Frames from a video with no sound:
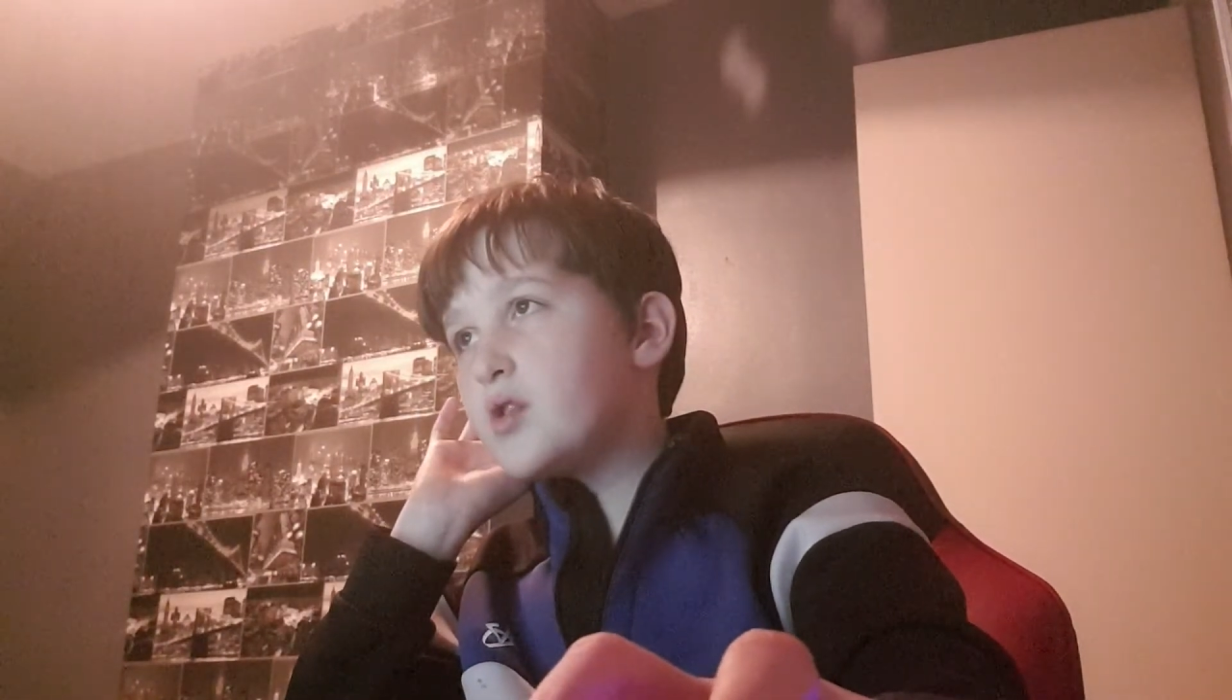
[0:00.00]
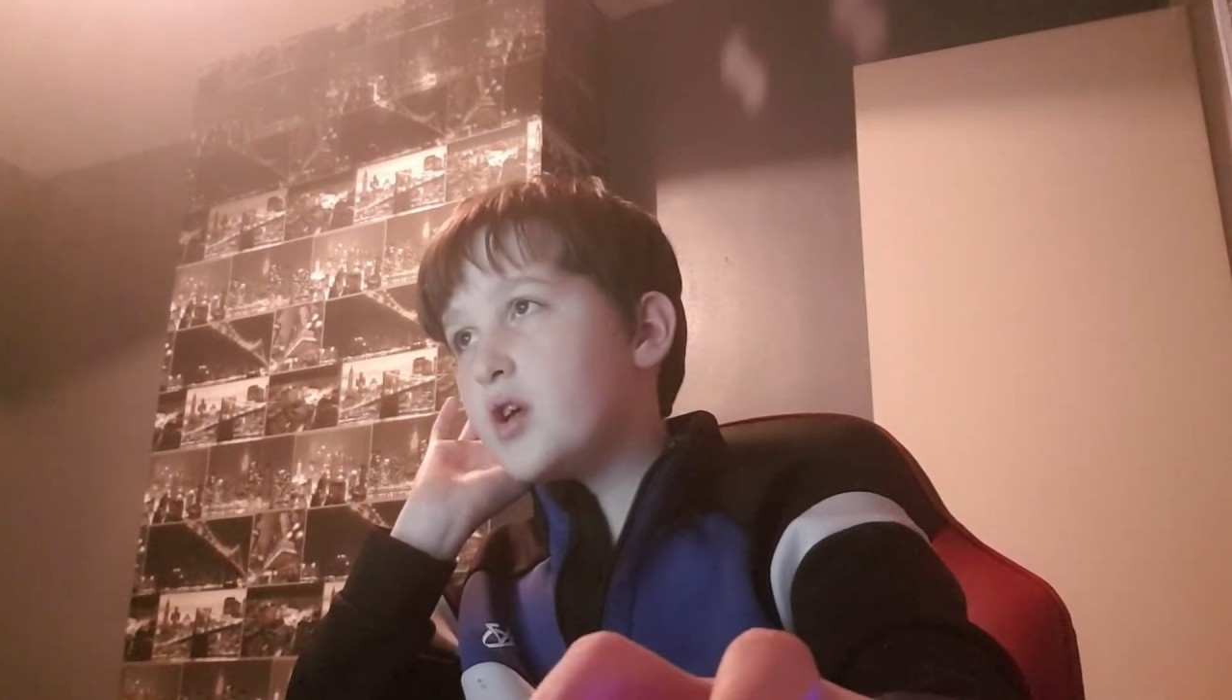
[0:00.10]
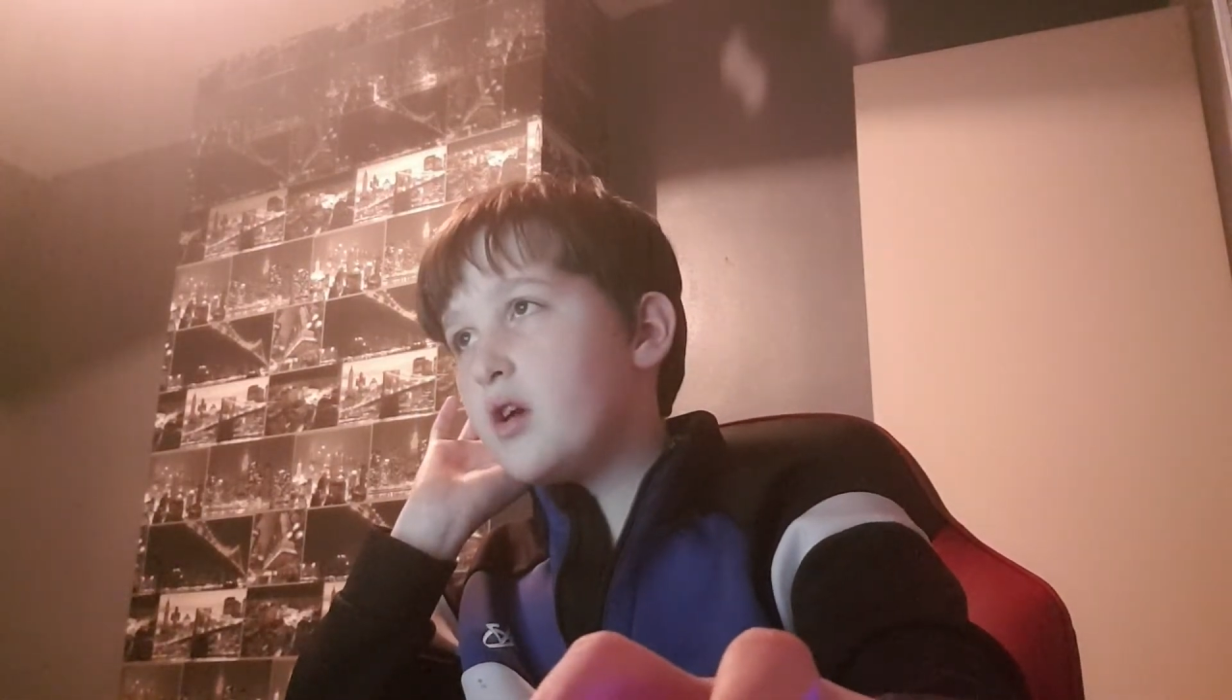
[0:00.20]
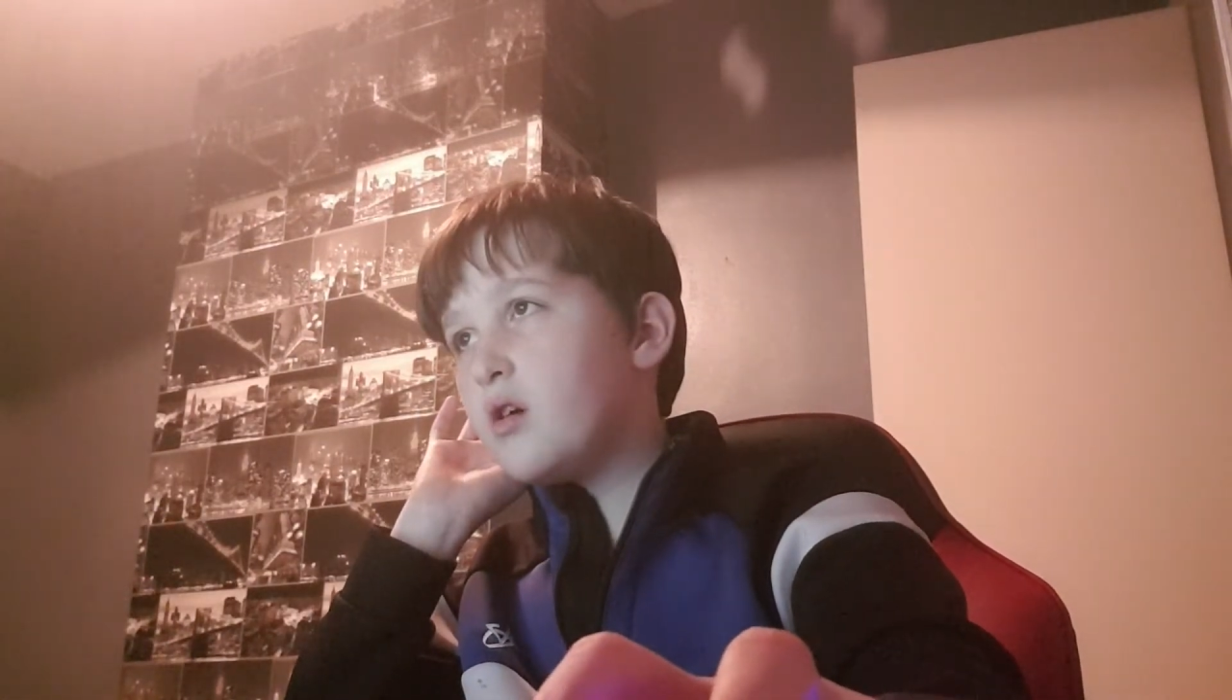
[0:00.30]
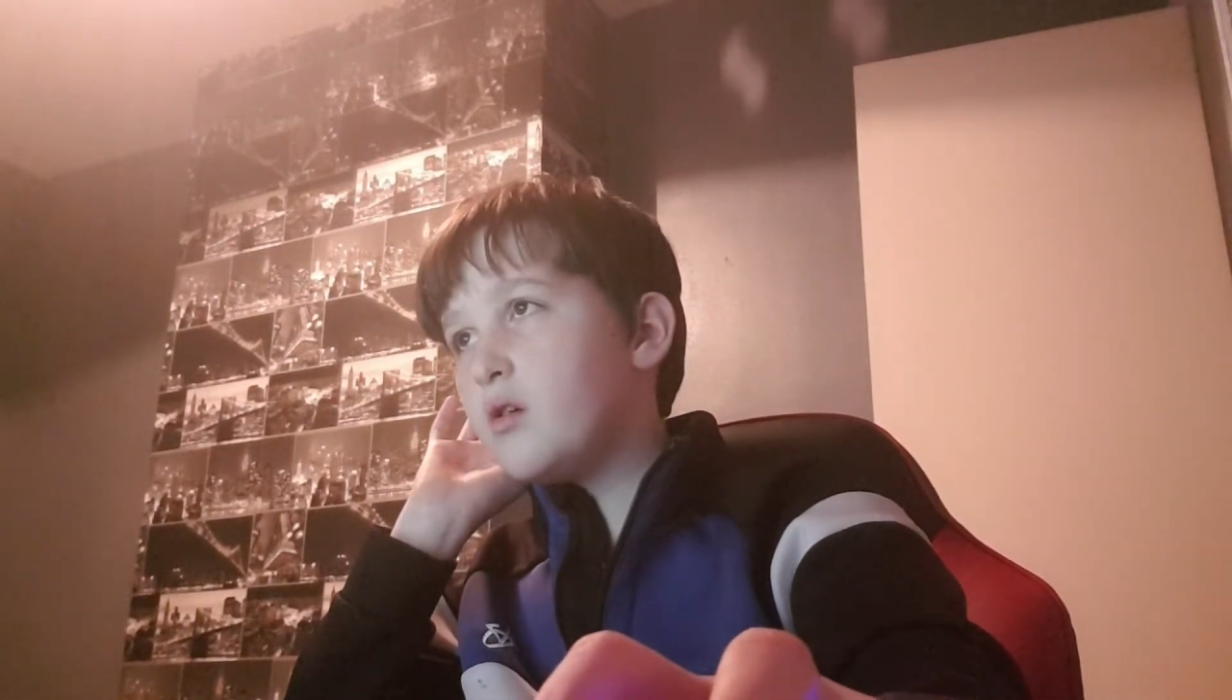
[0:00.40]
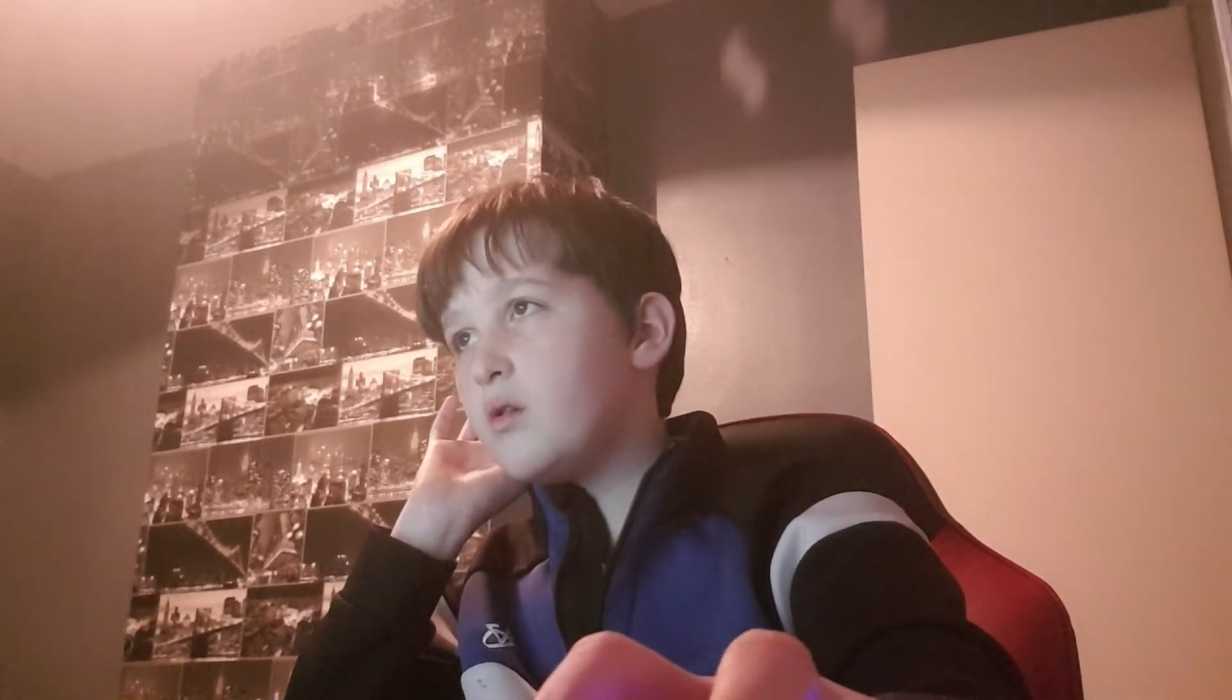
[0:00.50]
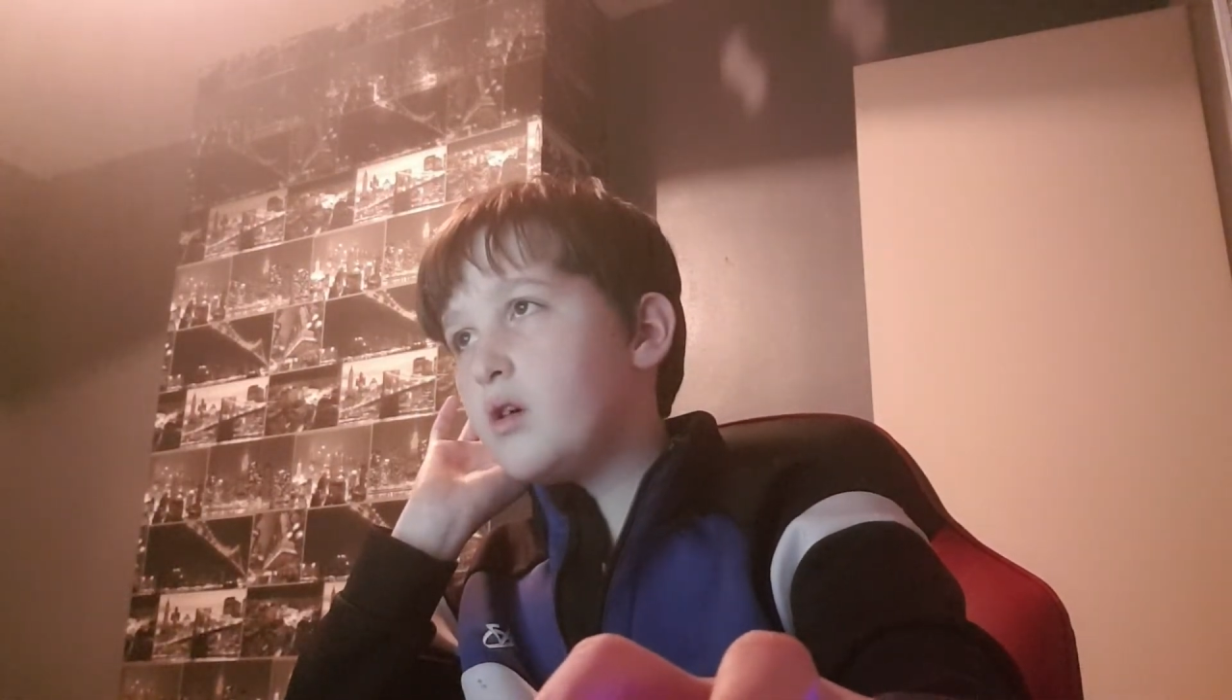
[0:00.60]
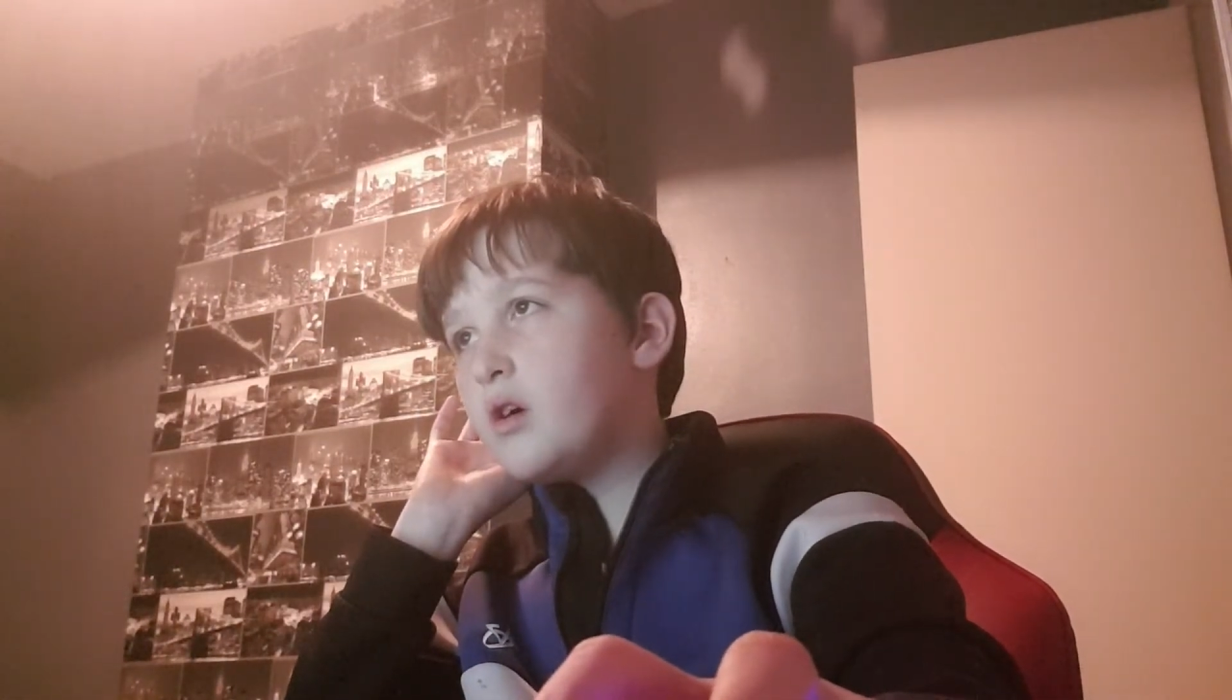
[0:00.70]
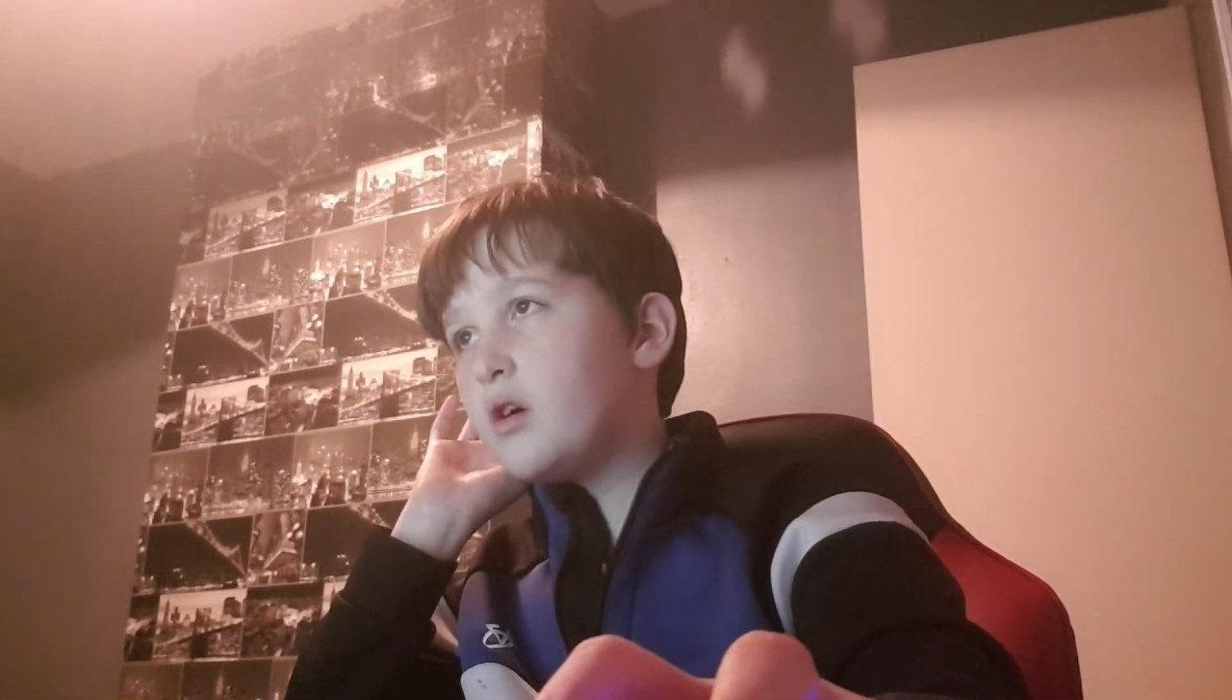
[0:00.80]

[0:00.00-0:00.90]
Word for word: to you.